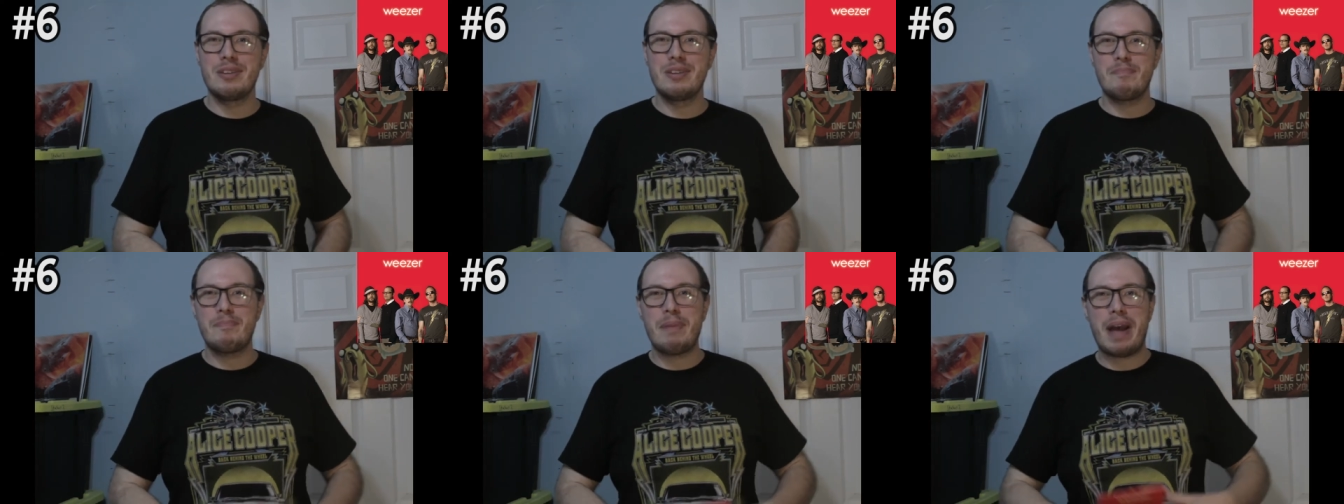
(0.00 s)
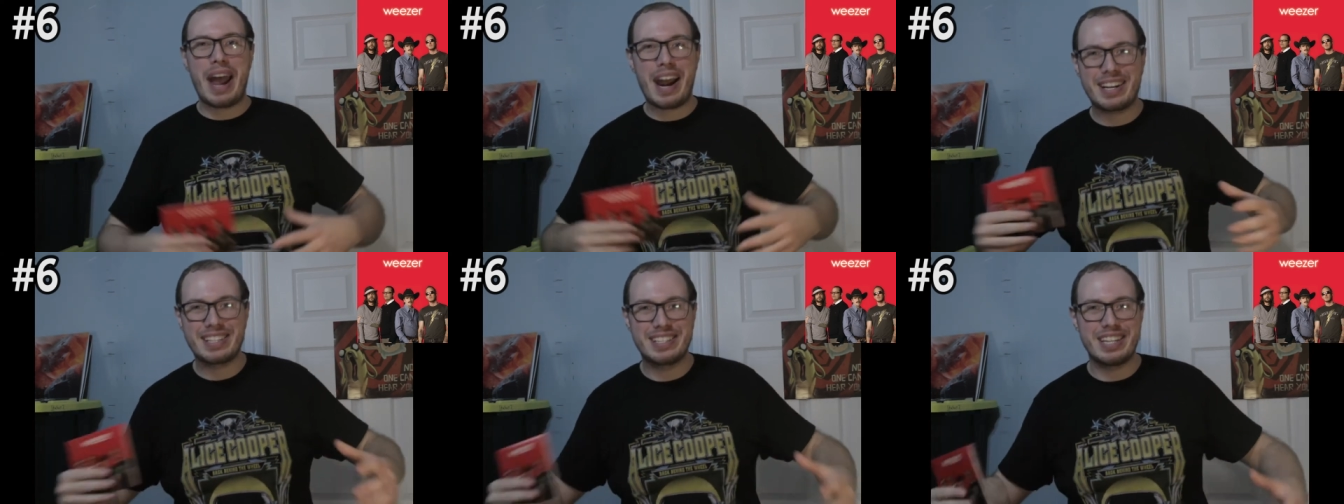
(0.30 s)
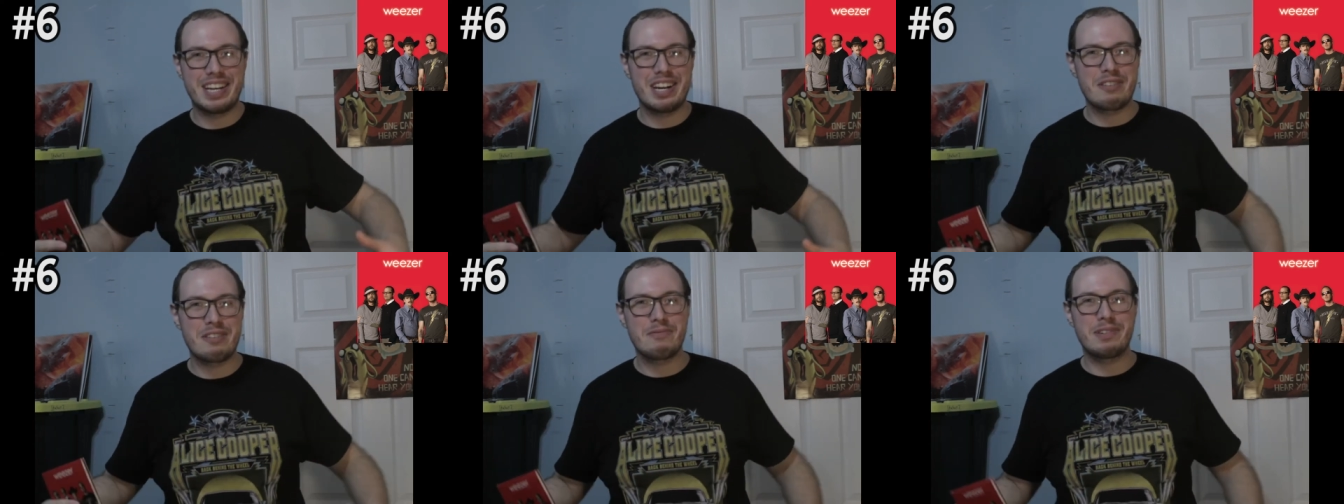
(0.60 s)
Back
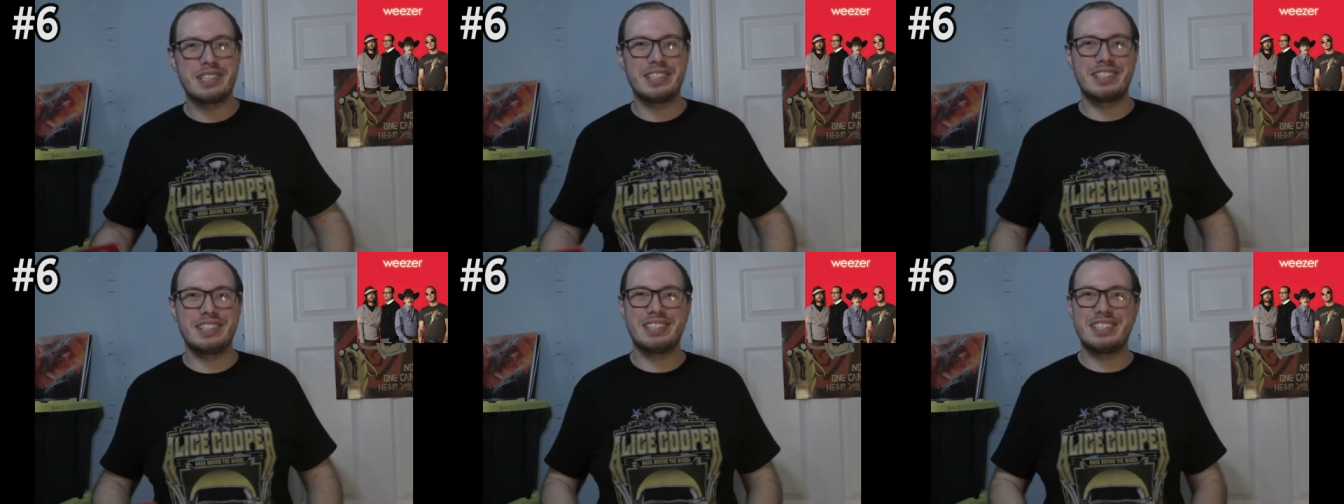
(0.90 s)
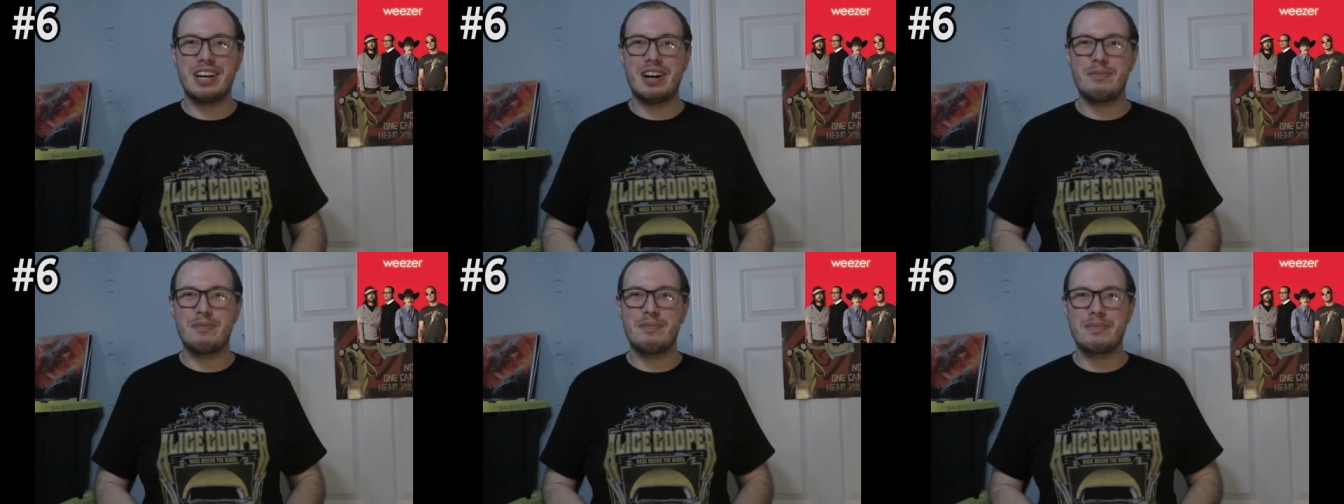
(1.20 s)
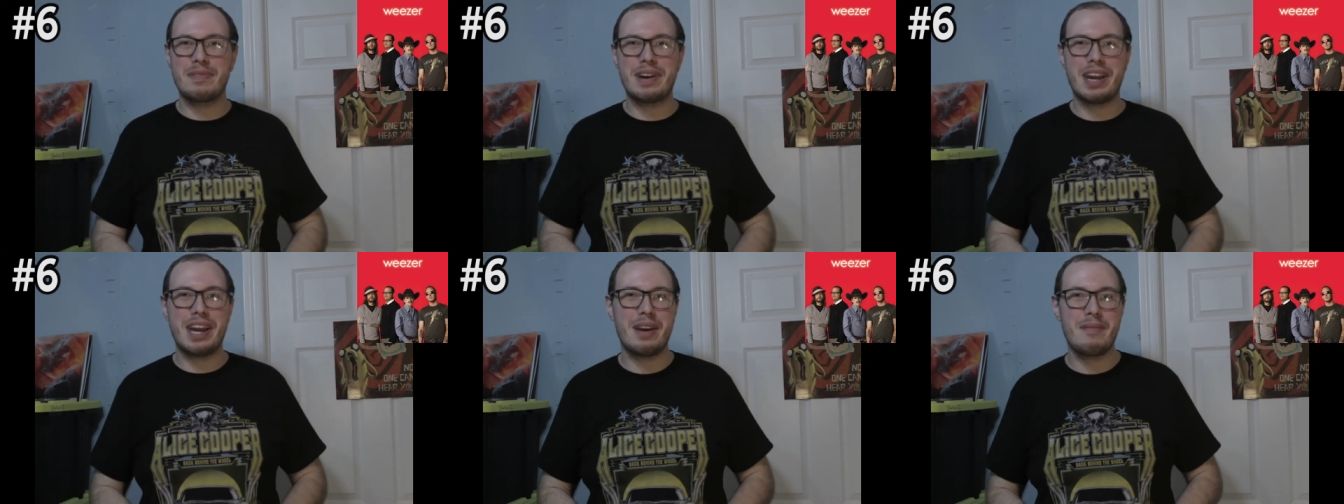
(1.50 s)
then, when this album
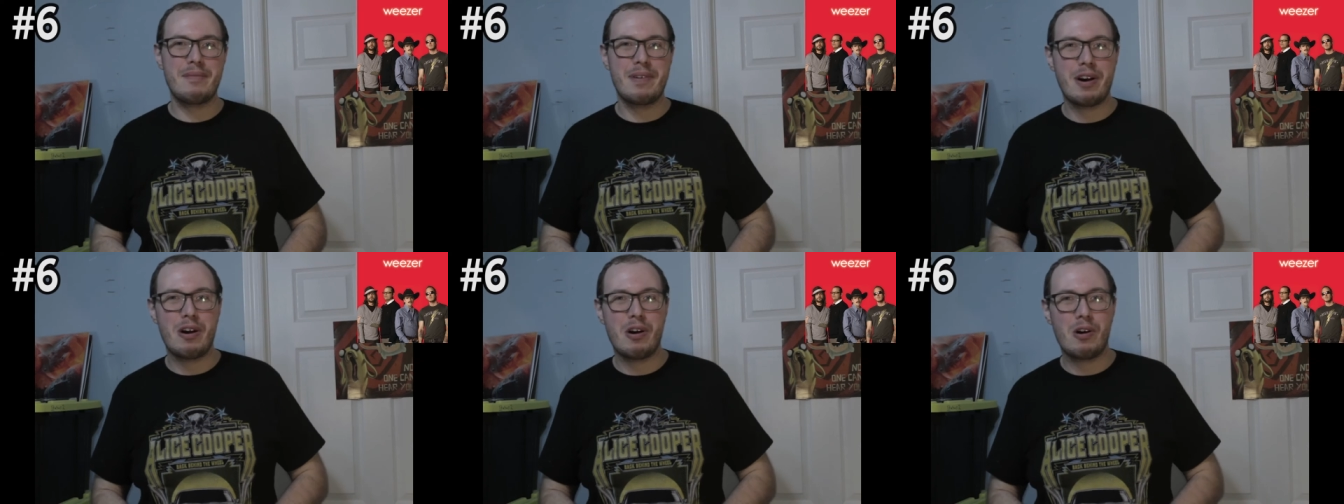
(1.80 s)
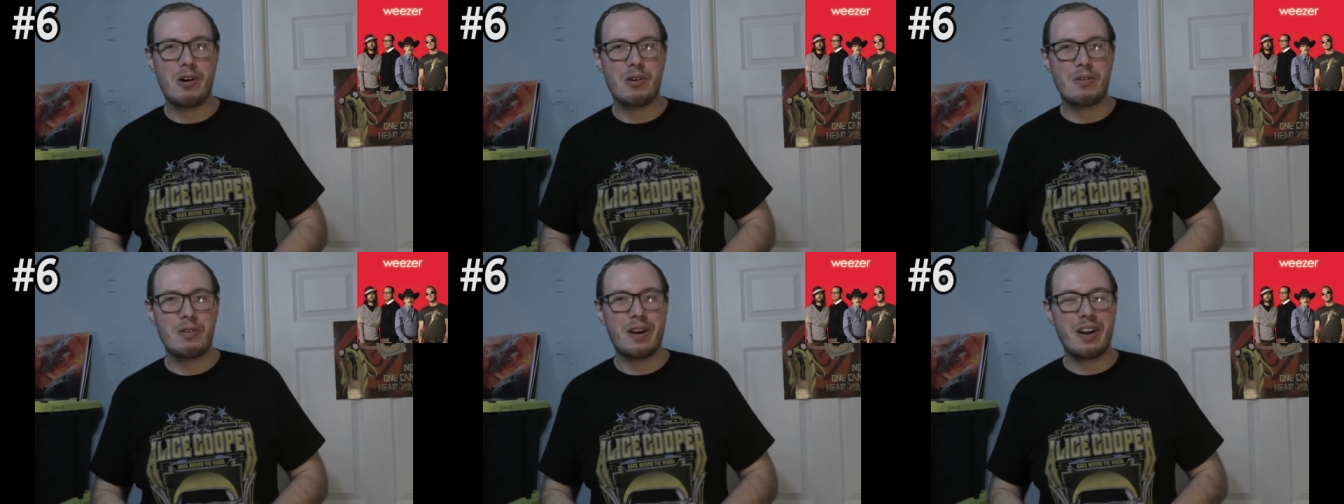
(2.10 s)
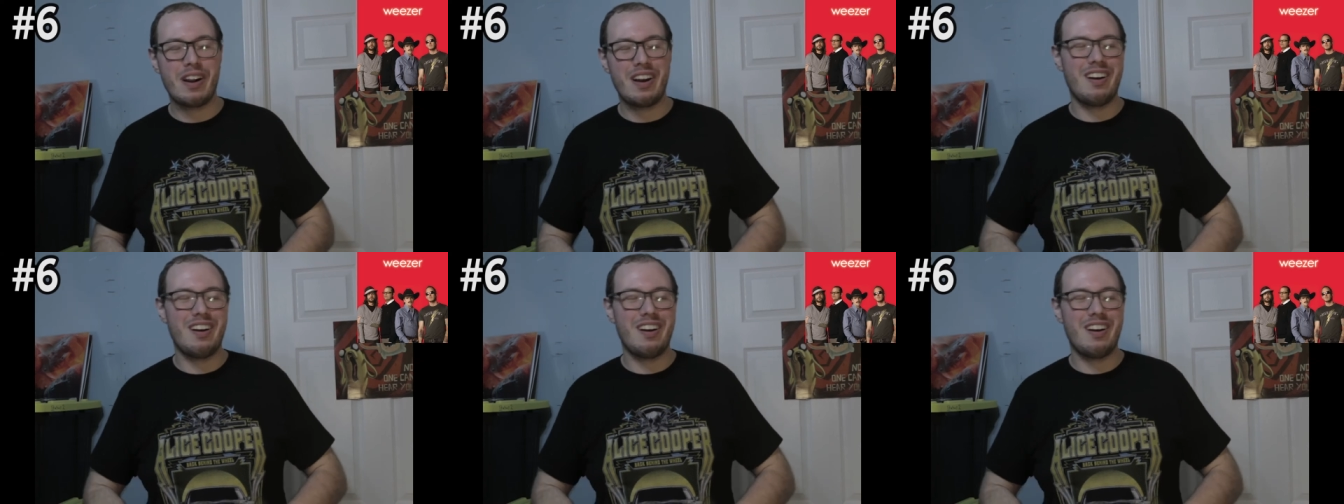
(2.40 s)
came out,